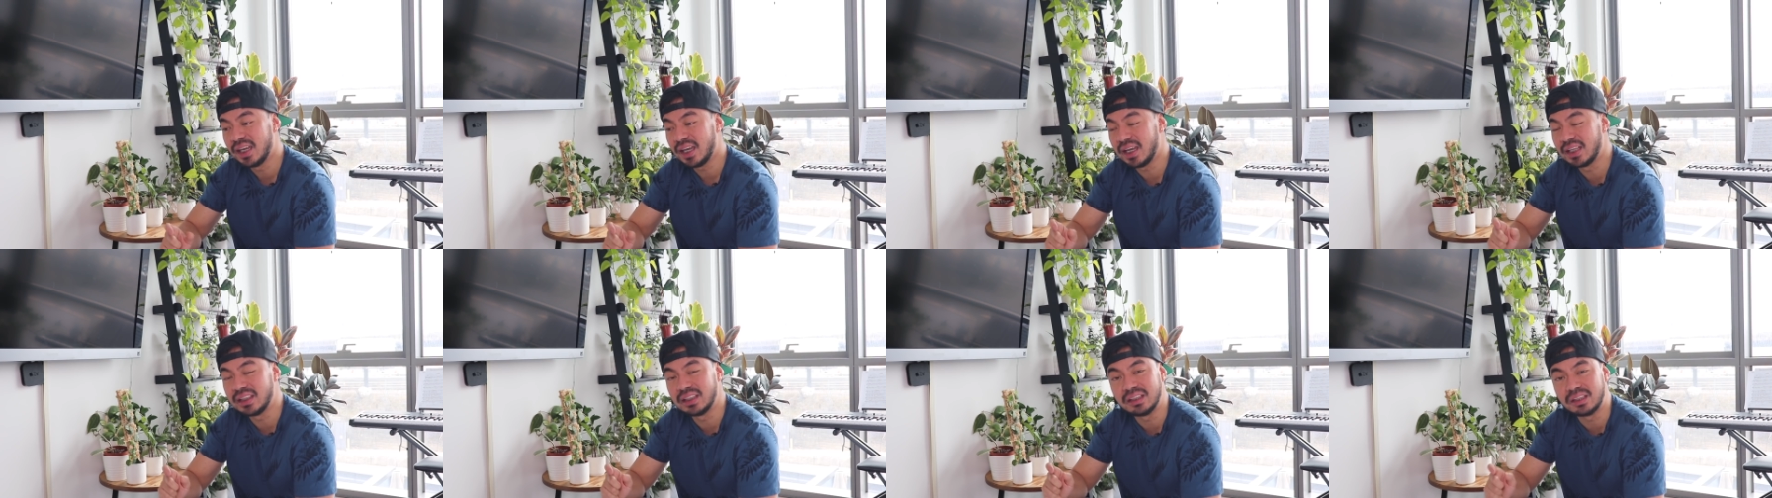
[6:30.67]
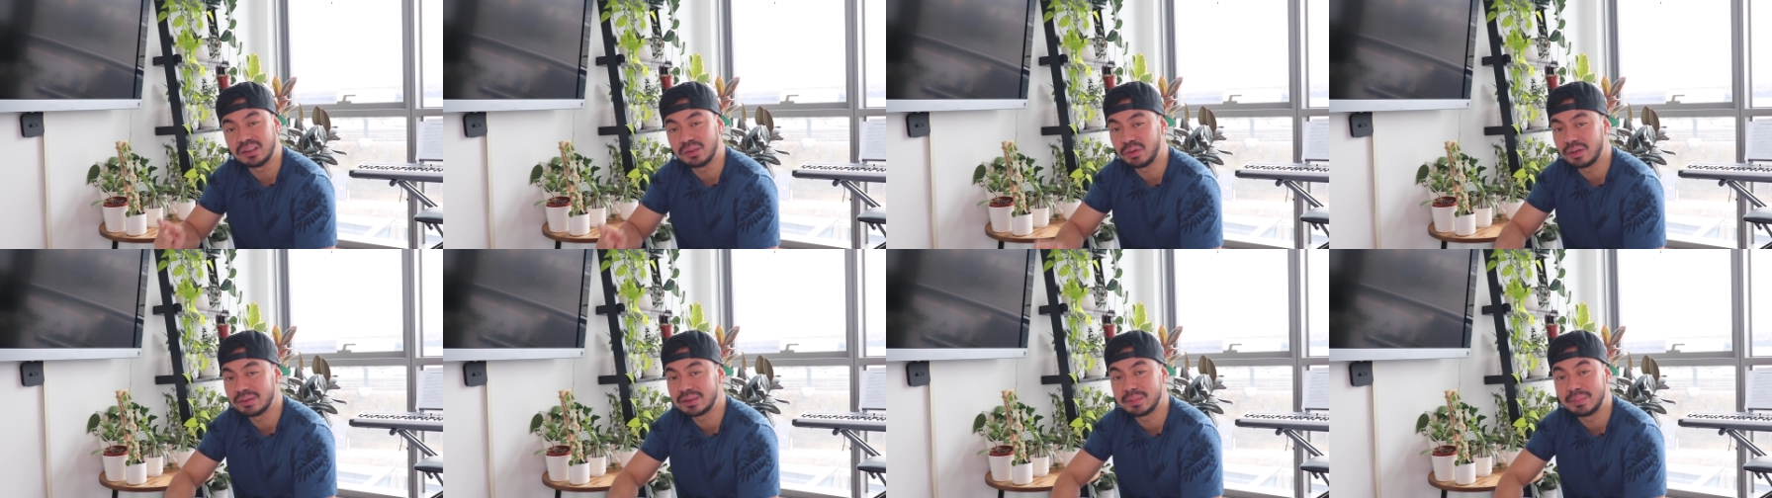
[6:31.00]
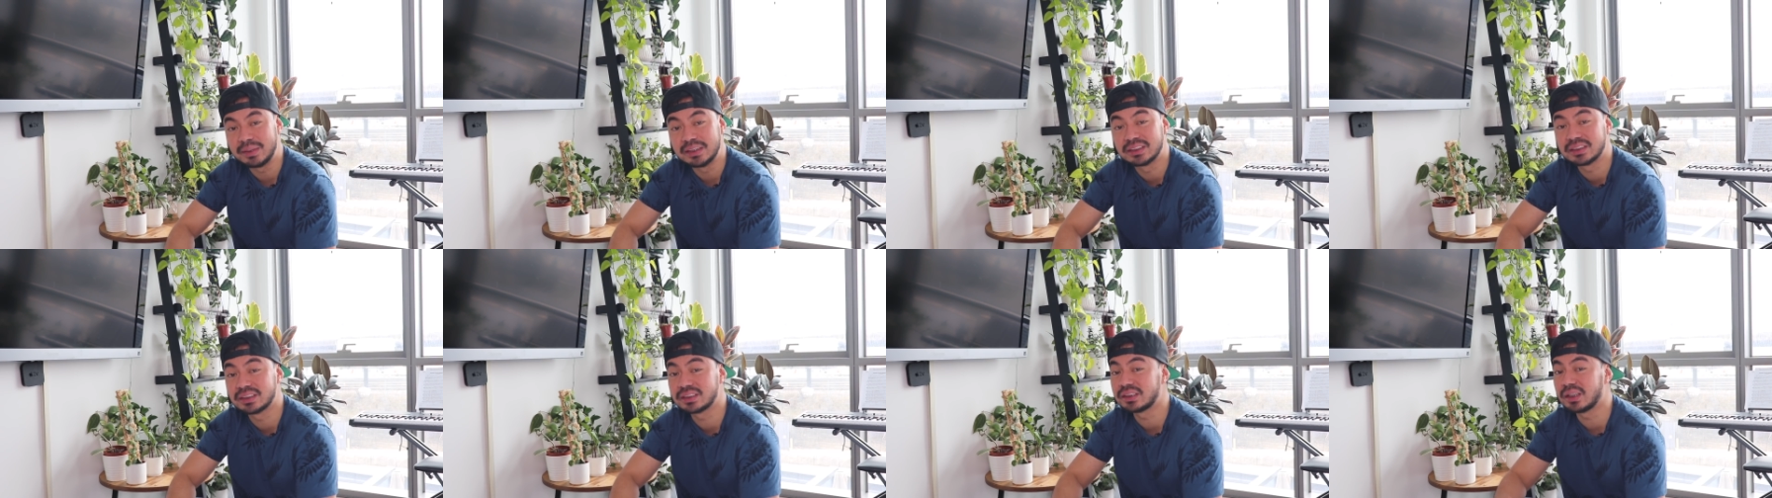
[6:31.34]
and it grew up to
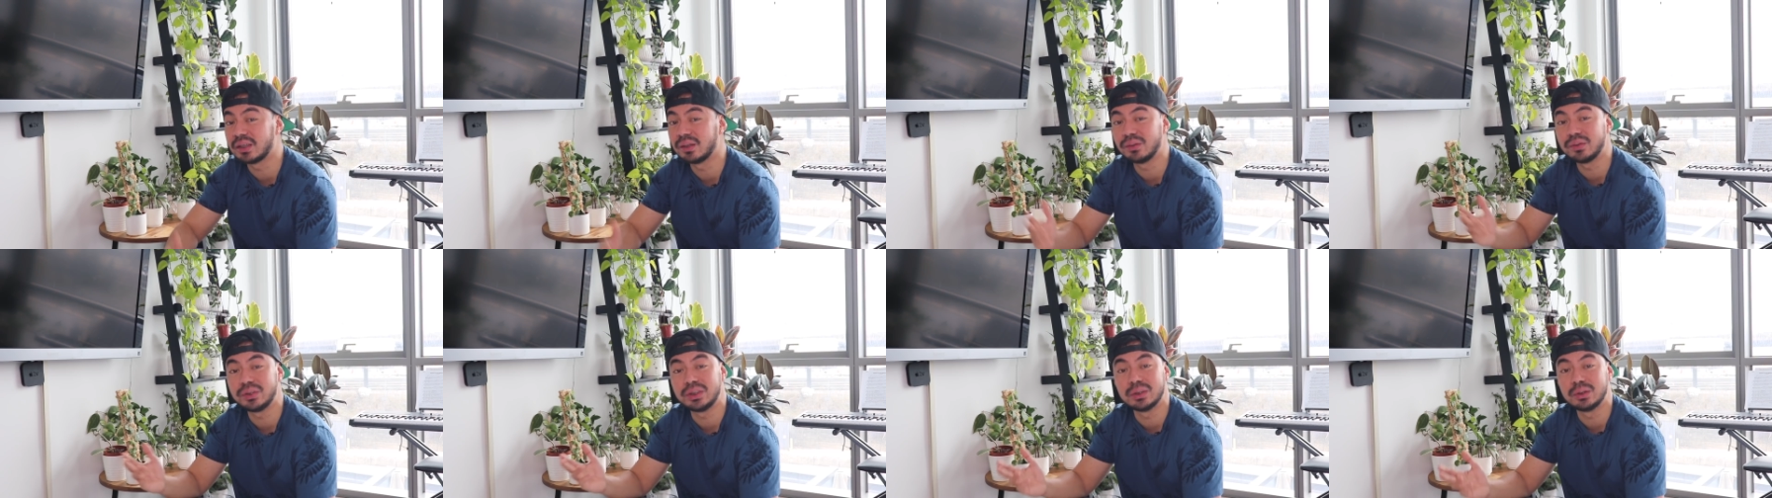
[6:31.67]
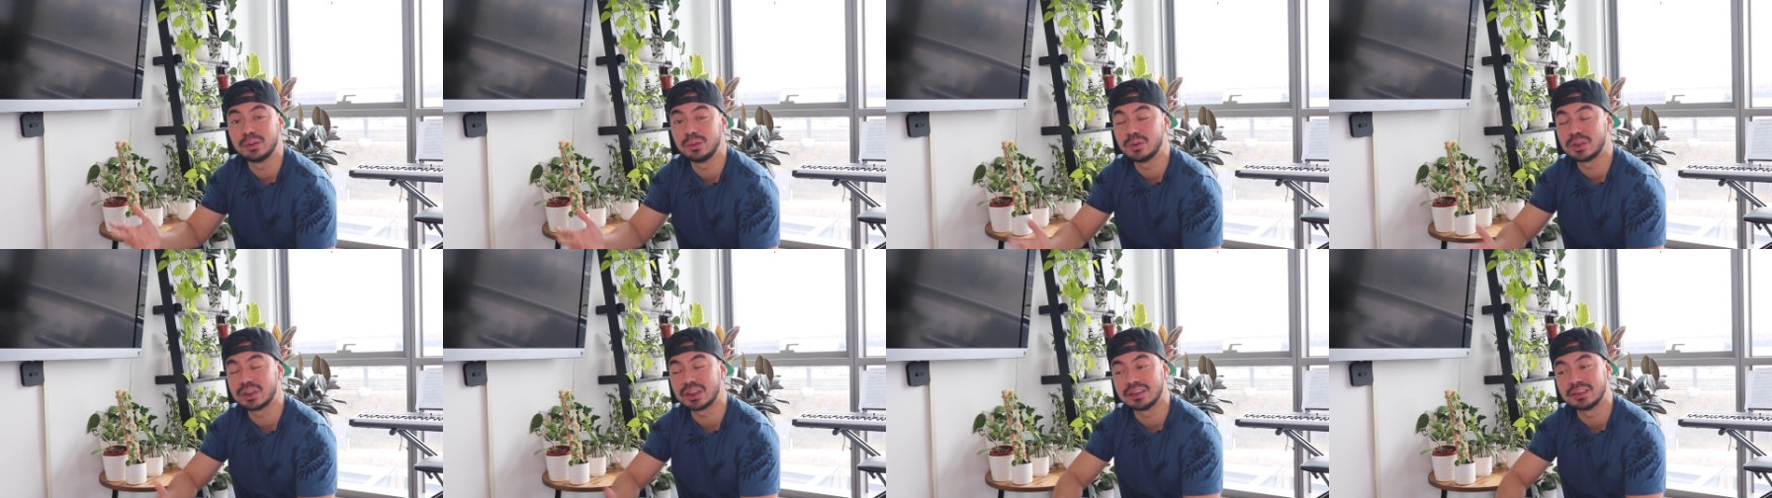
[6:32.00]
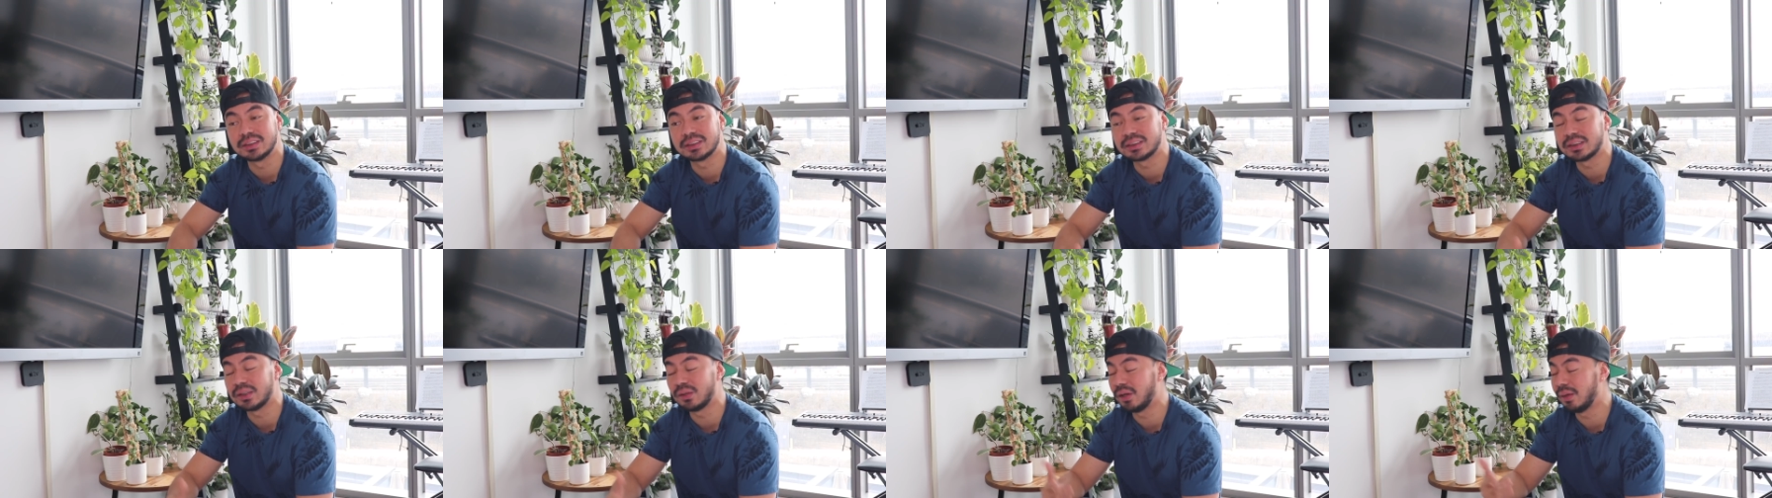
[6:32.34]
be so huge and
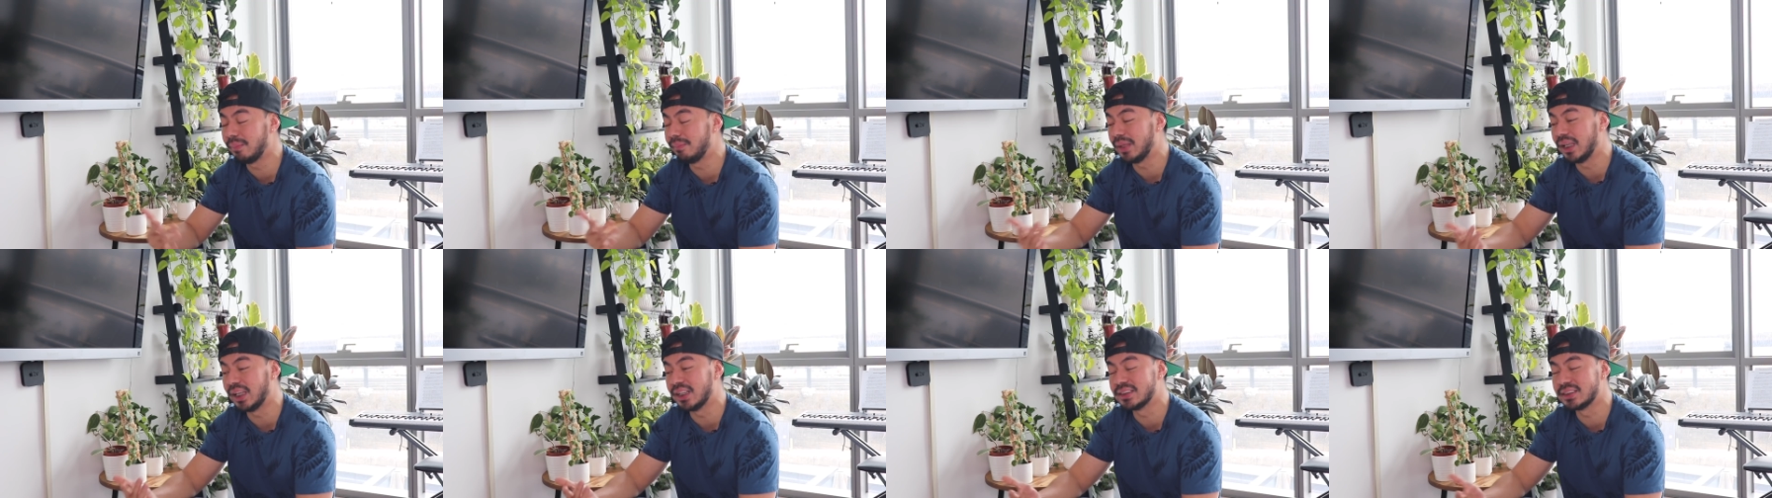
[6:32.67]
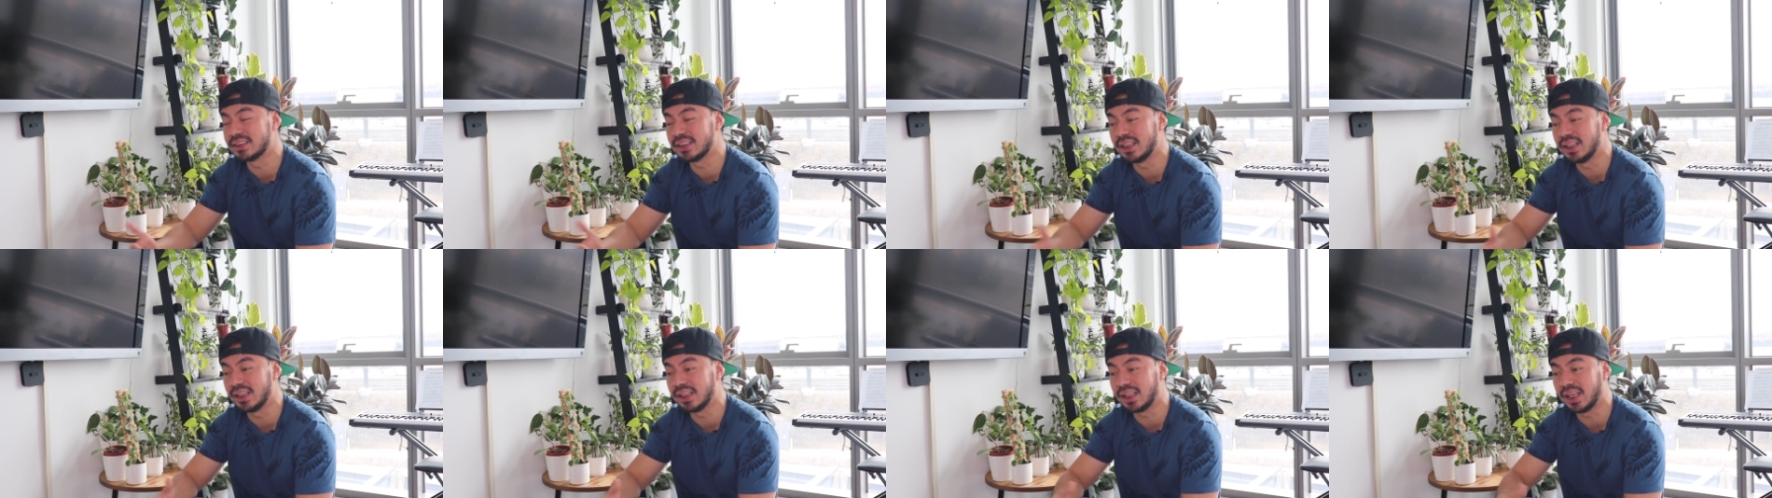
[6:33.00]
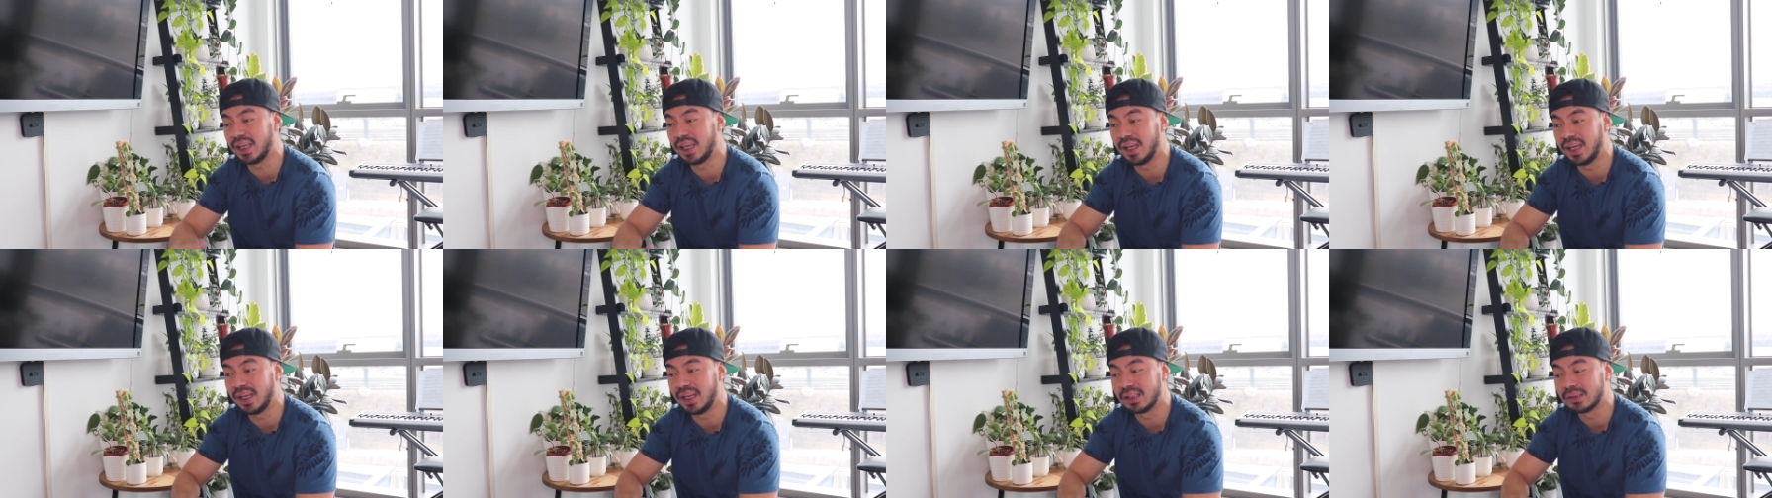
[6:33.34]
so amazing,
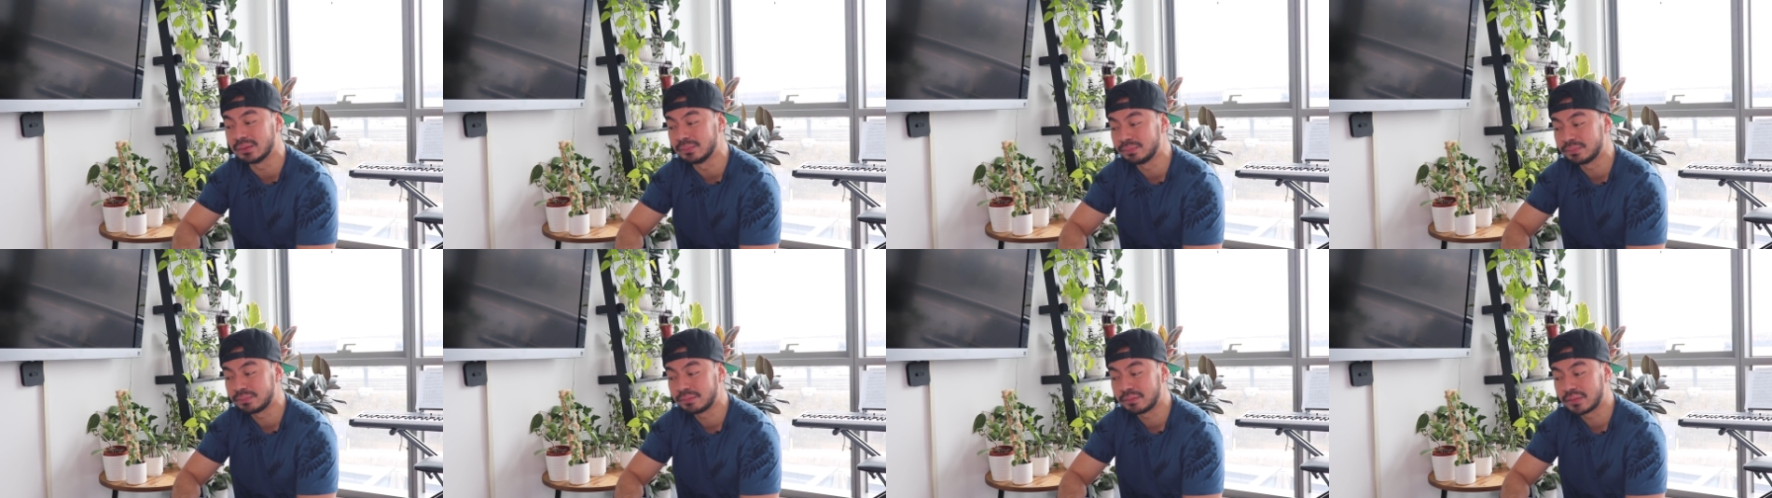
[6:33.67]
and